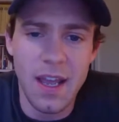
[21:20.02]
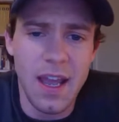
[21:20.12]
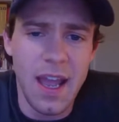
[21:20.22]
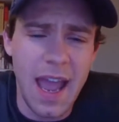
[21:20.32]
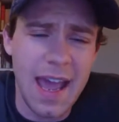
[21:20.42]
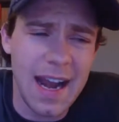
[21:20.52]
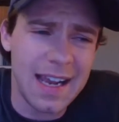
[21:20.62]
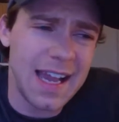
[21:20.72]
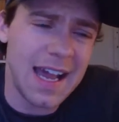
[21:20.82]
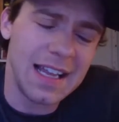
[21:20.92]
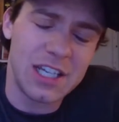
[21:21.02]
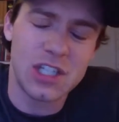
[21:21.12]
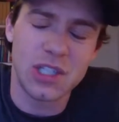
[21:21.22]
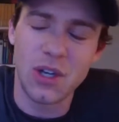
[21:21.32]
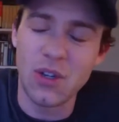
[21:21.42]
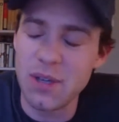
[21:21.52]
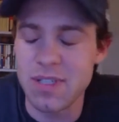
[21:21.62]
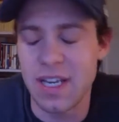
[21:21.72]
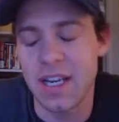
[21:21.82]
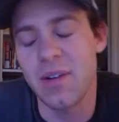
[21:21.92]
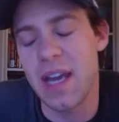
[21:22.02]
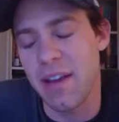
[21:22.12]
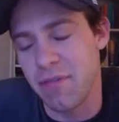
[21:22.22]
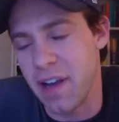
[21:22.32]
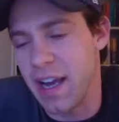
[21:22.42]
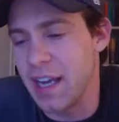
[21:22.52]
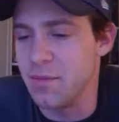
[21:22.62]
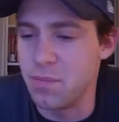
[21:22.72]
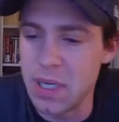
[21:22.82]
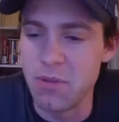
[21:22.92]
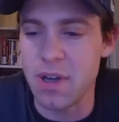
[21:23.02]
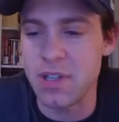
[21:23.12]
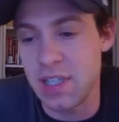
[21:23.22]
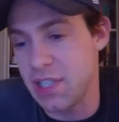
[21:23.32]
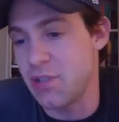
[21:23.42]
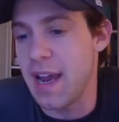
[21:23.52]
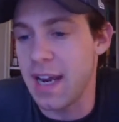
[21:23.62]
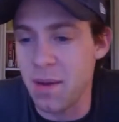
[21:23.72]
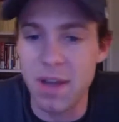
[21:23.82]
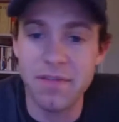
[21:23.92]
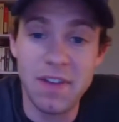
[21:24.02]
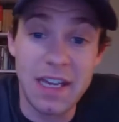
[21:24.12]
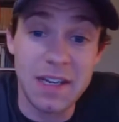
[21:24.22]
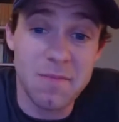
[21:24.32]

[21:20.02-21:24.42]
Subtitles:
And I kind of like slowly was like, okay, fine, begrudgingly dragging my feet.